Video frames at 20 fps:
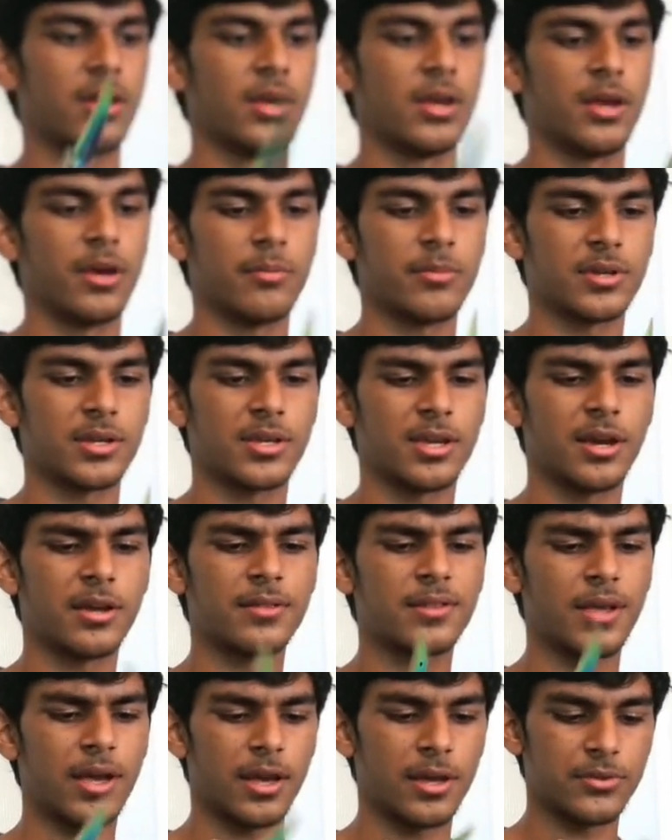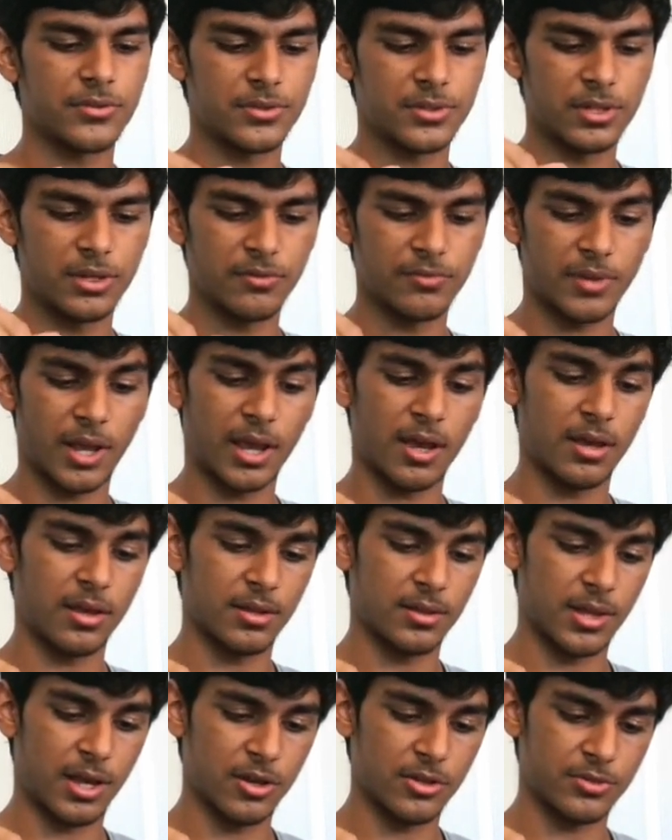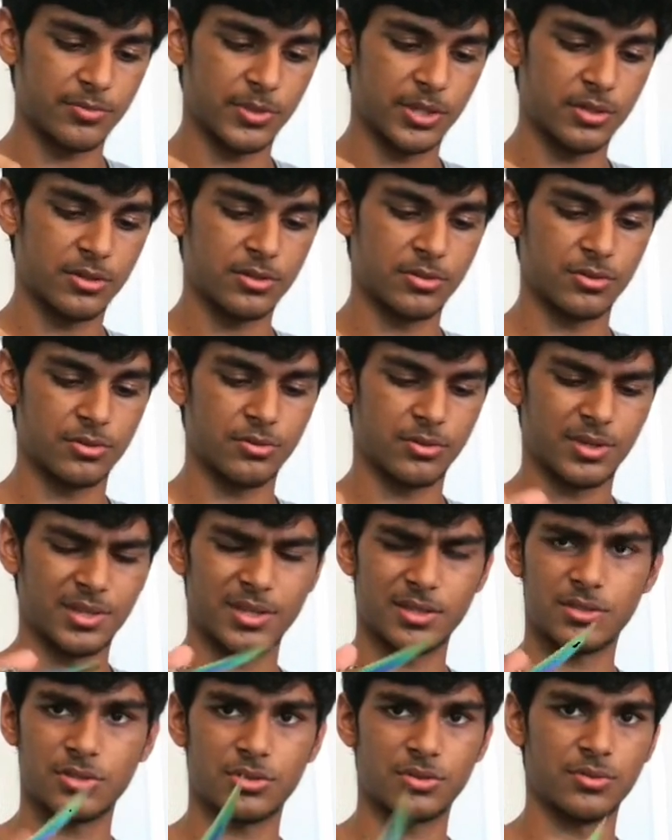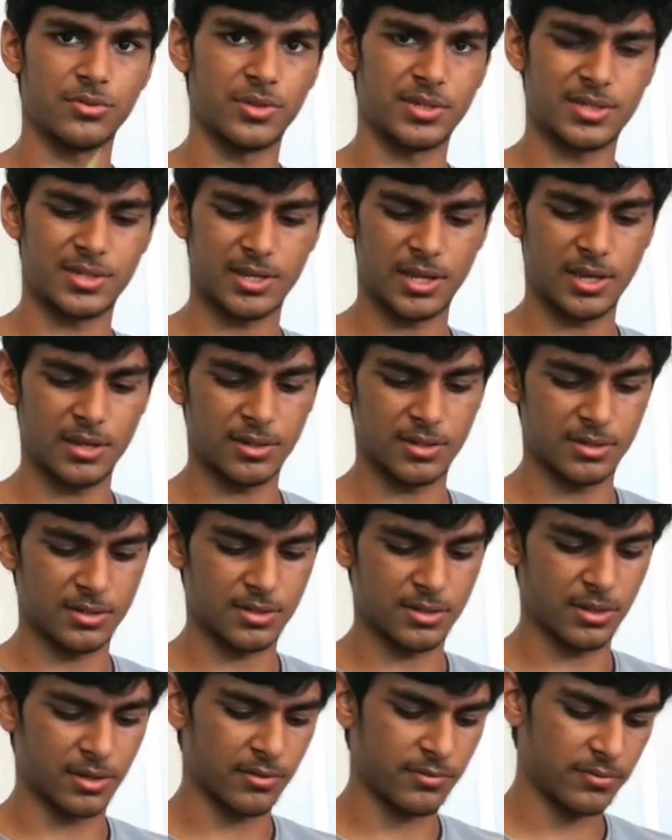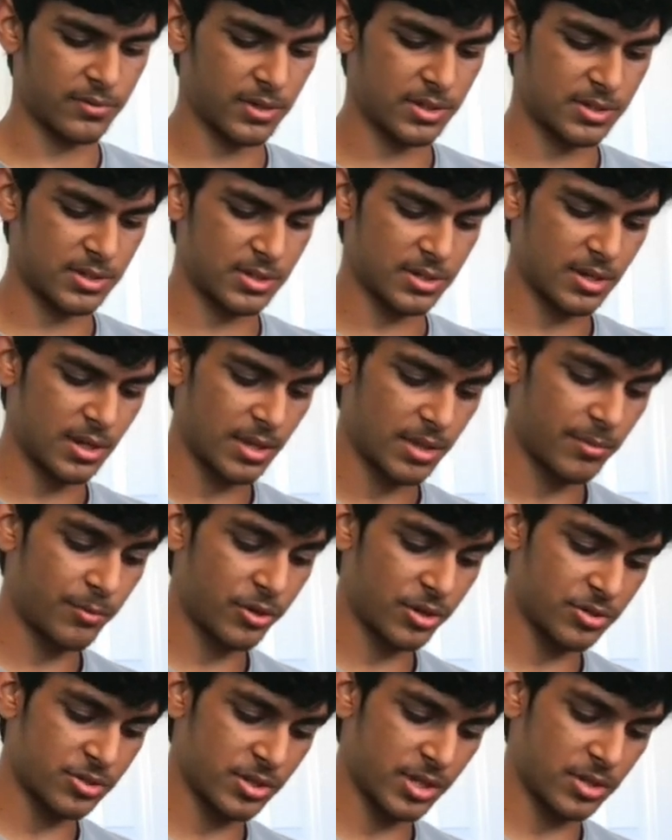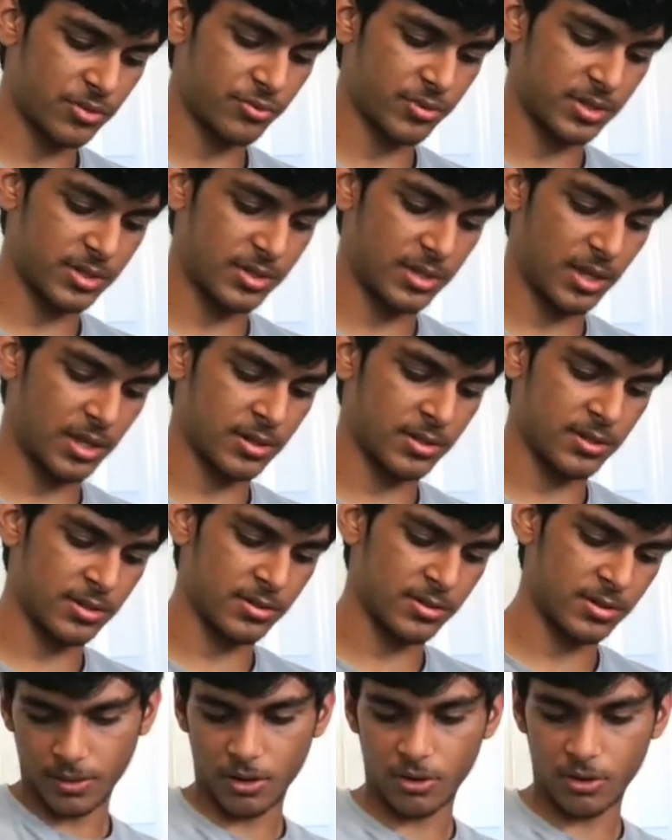I'm gonna cut that and see if that allows me to get to the stand and stuff, because I'm pretty sure that's where the stand is.